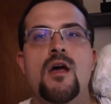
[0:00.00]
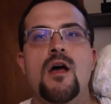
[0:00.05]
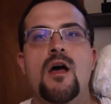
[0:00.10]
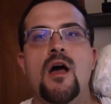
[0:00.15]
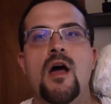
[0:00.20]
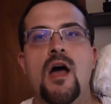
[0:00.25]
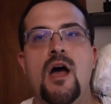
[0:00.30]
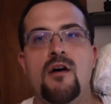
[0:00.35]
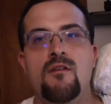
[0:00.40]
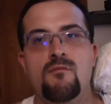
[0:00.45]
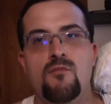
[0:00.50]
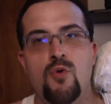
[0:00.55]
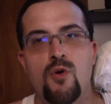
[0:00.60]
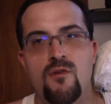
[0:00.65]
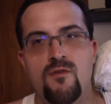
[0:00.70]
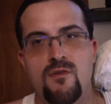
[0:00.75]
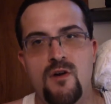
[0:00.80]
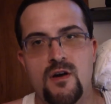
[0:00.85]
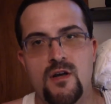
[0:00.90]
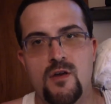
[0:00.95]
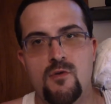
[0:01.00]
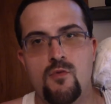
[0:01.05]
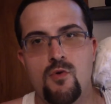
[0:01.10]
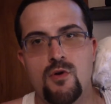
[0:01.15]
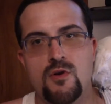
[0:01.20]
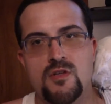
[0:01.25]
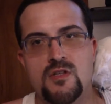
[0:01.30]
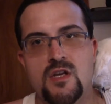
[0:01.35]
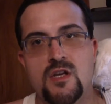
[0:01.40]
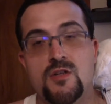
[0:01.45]
Have more fucking
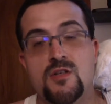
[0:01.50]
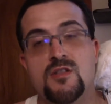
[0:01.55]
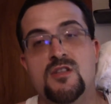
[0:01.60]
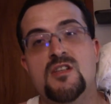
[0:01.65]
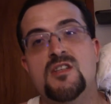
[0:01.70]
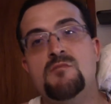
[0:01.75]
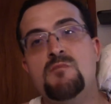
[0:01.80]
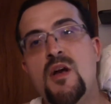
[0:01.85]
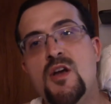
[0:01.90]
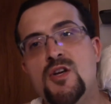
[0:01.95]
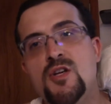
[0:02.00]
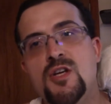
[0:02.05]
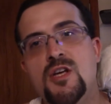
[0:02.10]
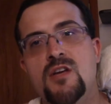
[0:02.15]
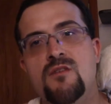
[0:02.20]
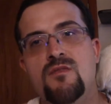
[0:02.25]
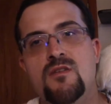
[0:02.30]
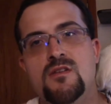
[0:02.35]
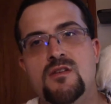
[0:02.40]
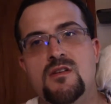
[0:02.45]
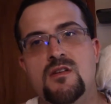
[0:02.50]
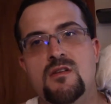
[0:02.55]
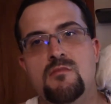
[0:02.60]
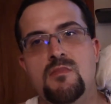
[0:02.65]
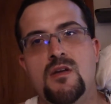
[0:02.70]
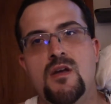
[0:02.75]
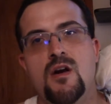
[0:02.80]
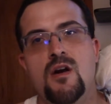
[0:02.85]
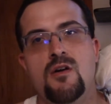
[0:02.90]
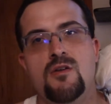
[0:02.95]
water stations, especially if it's going to
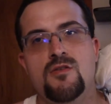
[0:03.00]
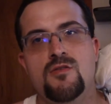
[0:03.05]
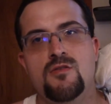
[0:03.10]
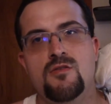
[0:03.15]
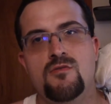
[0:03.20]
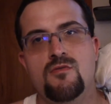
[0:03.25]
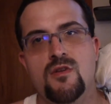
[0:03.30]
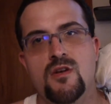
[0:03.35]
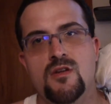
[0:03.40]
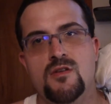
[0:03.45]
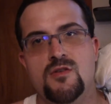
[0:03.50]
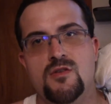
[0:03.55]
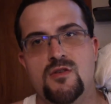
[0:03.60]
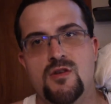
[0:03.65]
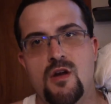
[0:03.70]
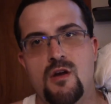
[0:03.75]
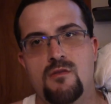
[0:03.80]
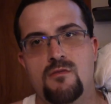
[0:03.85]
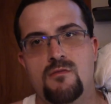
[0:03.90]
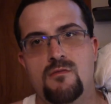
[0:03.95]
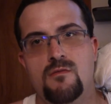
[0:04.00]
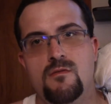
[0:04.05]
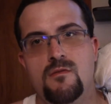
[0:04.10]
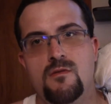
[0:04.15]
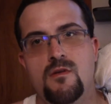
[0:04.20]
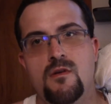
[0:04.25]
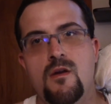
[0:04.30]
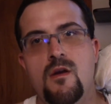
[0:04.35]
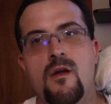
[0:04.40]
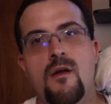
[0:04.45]
be 100 degrees or so.
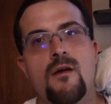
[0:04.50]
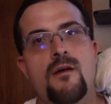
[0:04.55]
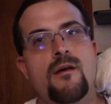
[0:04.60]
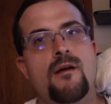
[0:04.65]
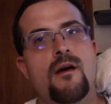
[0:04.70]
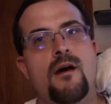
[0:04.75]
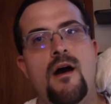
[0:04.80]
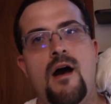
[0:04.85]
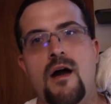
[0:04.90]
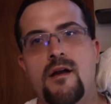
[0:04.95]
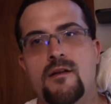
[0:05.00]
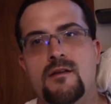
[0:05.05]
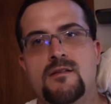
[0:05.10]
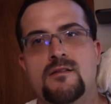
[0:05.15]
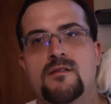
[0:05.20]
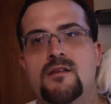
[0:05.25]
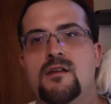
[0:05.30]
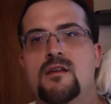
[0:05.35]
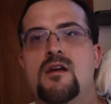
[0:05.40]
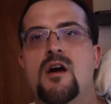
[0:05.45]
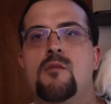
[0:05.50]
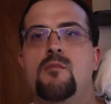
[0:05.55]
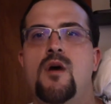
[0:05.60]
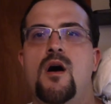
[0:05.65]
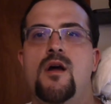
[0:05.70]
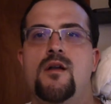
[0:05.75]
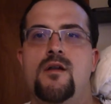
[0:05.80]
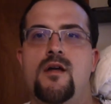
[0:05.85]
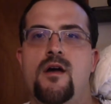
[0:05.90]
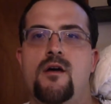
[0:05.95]
Honestly, come
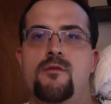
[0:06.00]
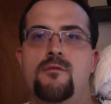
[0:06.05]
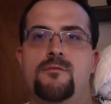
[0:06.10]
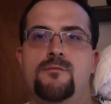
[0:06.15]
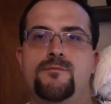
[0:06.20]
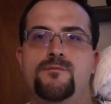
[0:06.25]
on now.